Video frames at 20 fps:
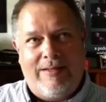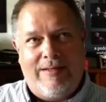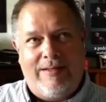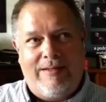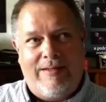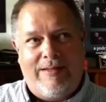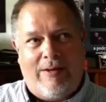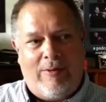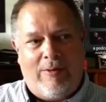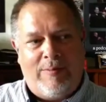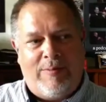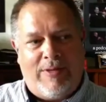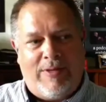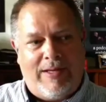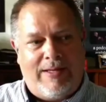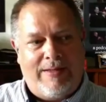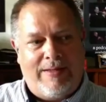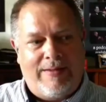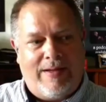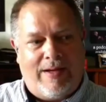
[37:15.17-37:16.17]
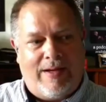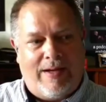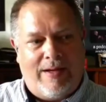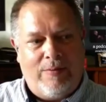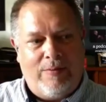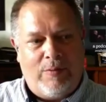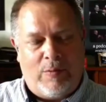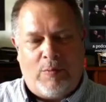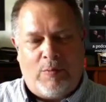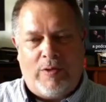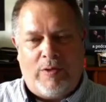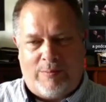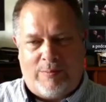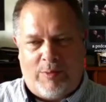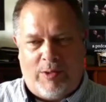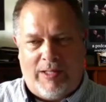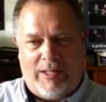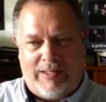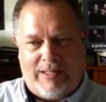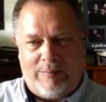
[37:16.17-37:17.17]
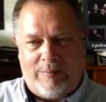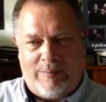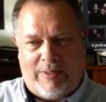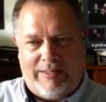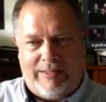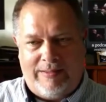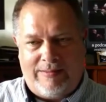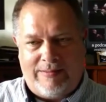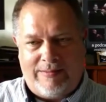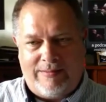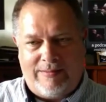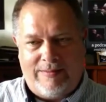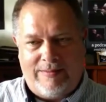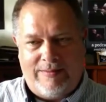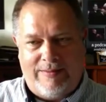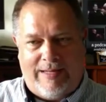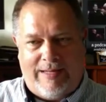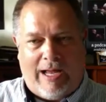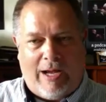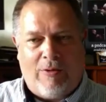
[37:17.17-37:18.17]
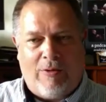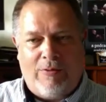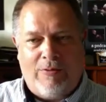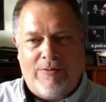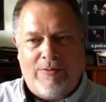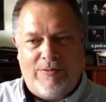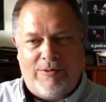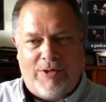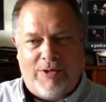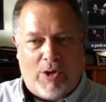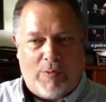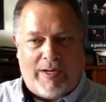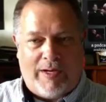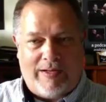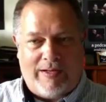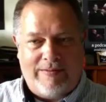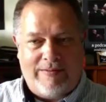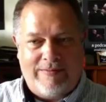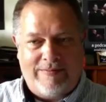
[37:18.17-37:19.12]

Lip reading: now I'm thinking I would want to play that piece now, knowing